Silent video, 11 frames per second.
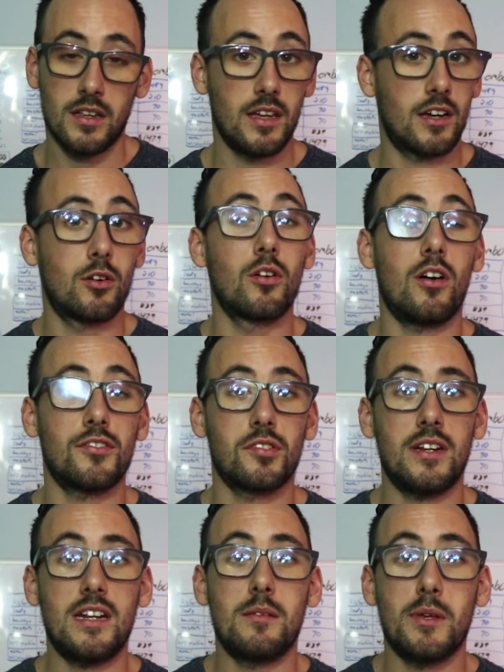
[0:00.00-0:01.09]
It could also
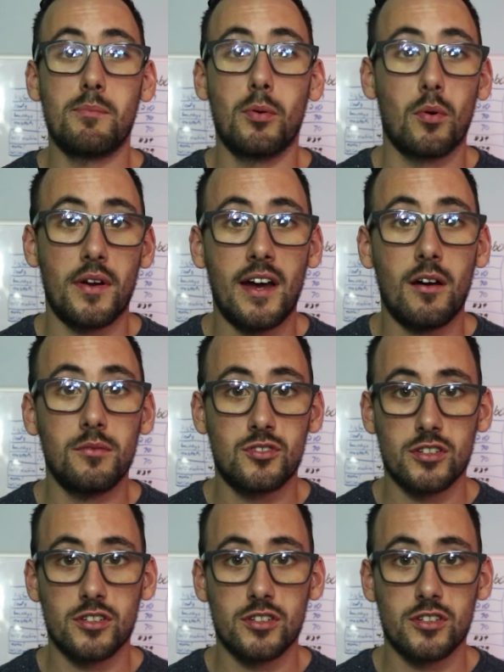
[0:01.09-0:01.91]
need to be bored out